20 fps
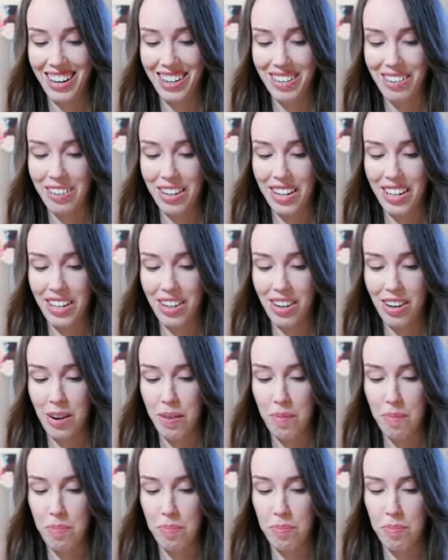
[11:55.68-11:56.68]
We got
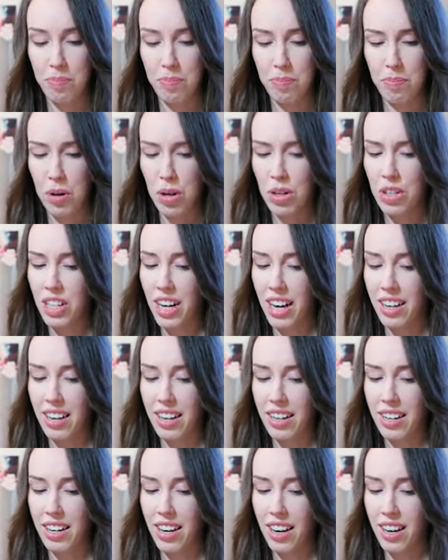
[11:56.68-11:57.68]
Bojack
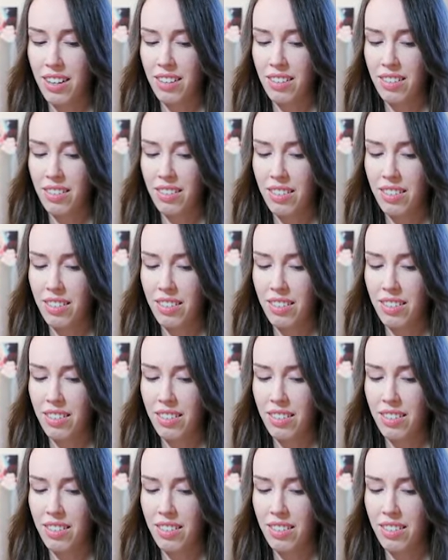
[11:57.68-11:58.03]
again.